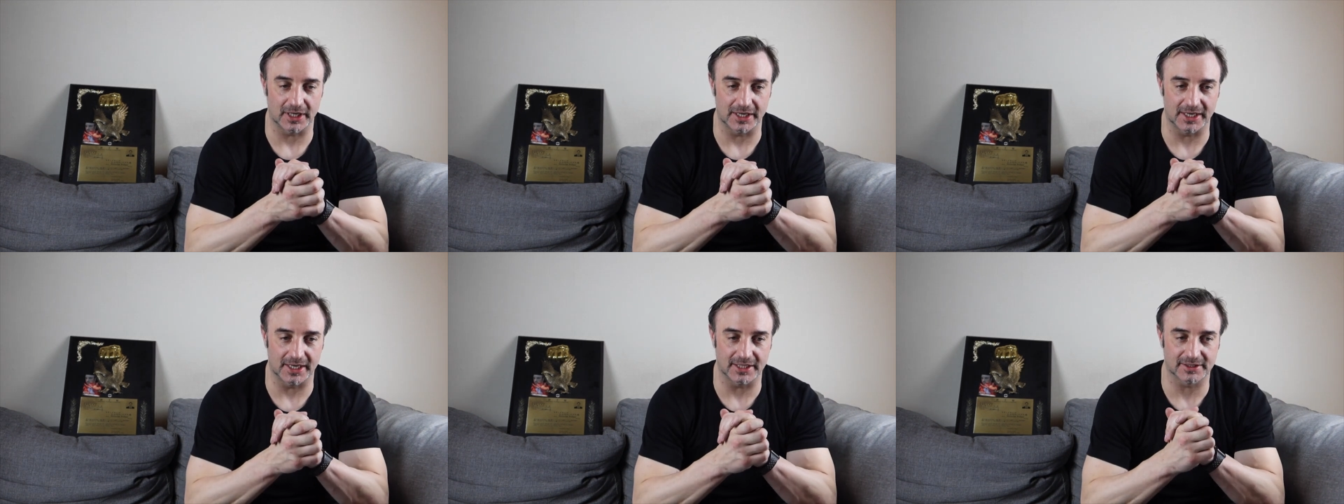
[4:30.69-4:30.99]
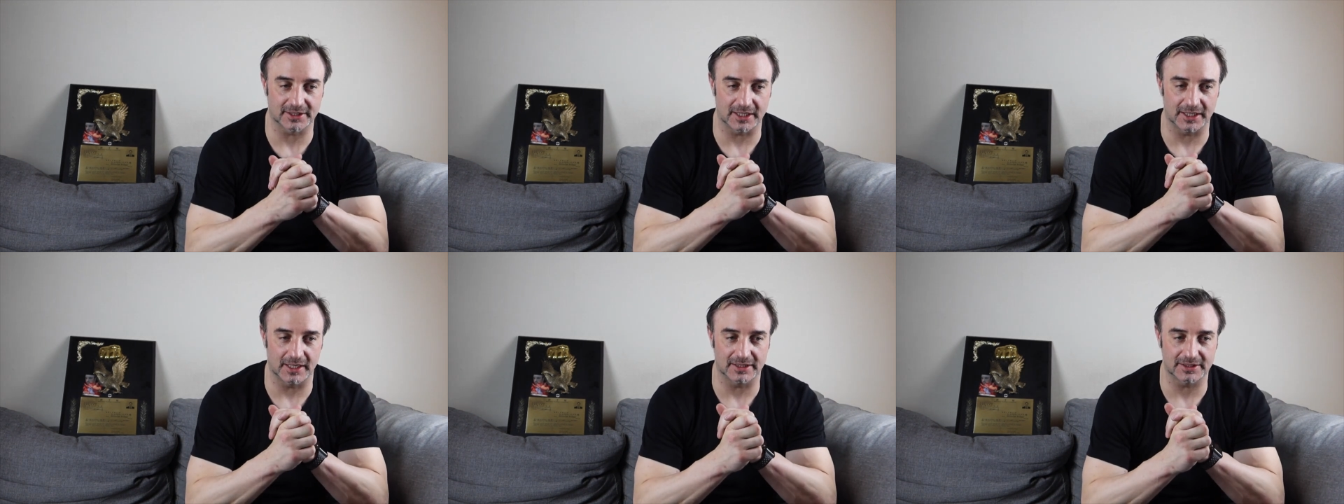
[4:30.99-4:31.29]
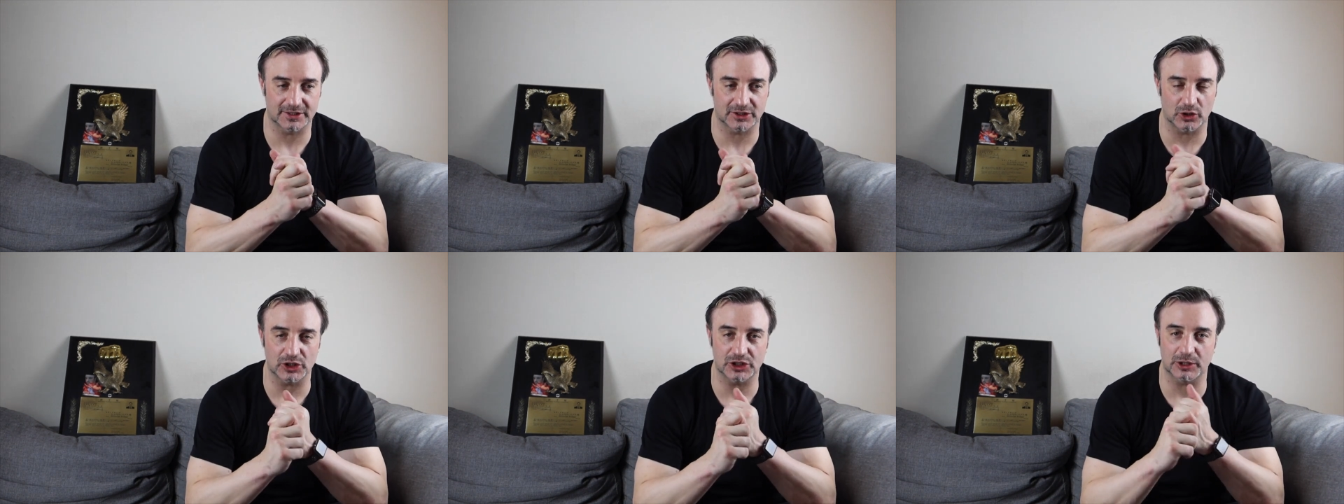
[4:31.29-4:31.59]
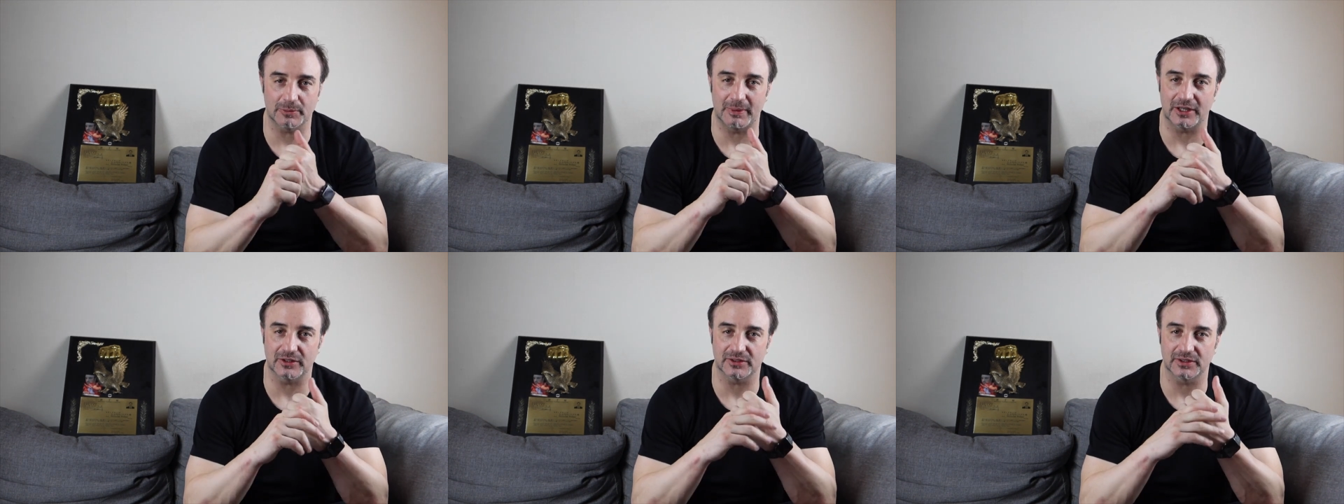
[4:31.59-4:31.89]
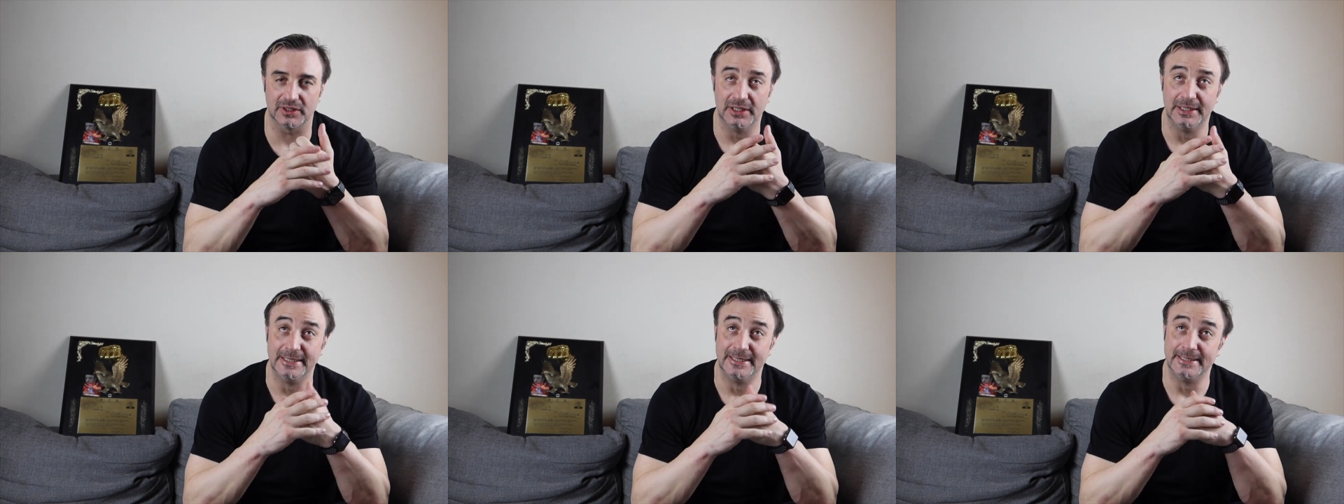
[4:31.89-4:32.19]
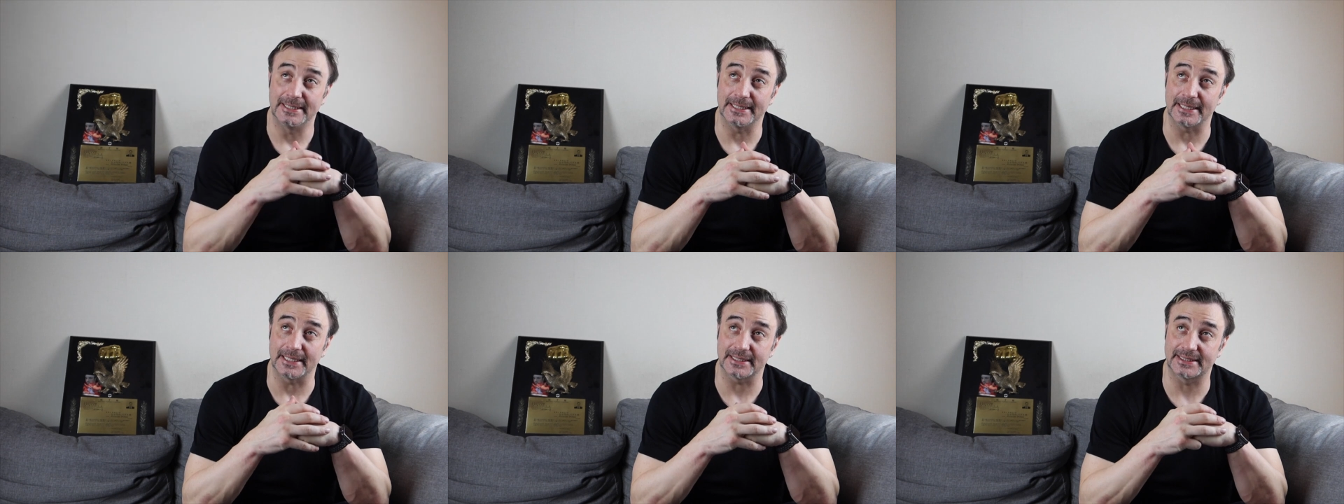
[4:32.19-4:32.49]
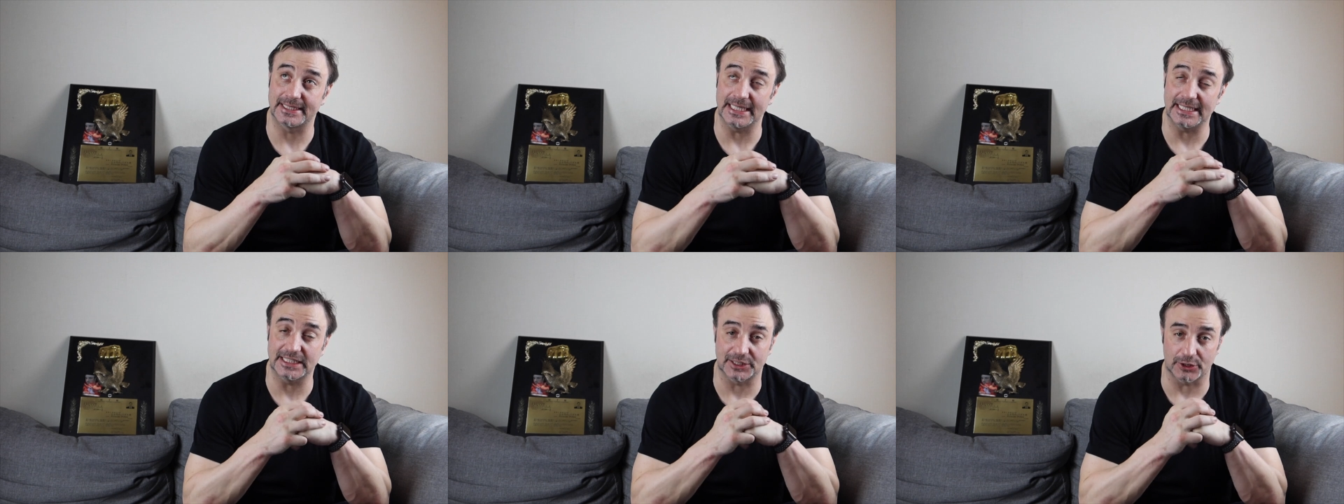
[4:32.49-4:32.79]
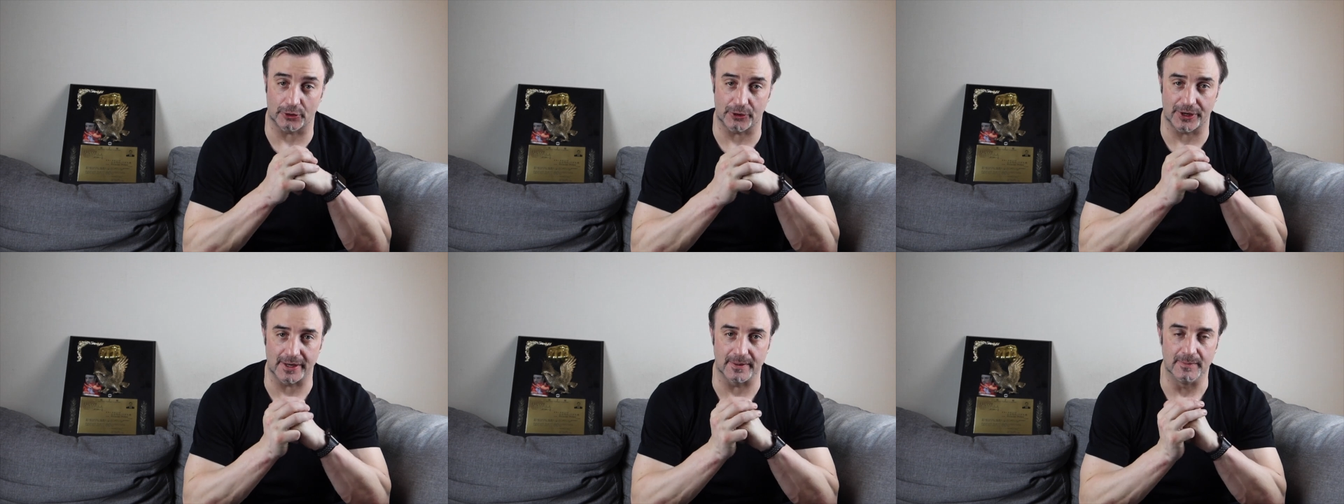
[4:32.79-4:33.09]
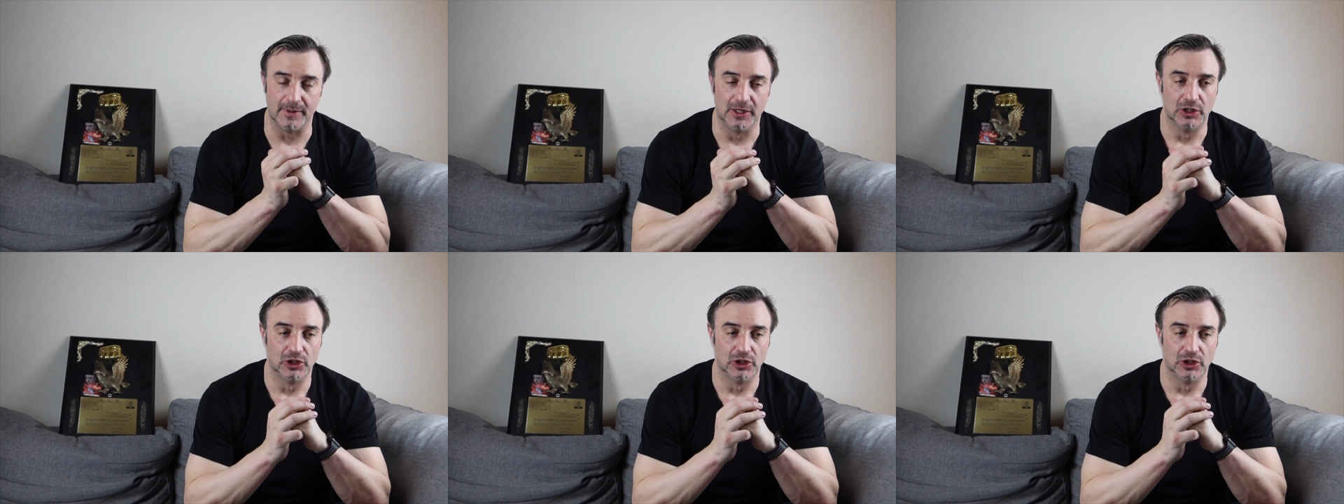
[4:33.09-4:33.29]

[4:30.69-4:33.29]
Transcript: And it uh, starts about uh, 6.30.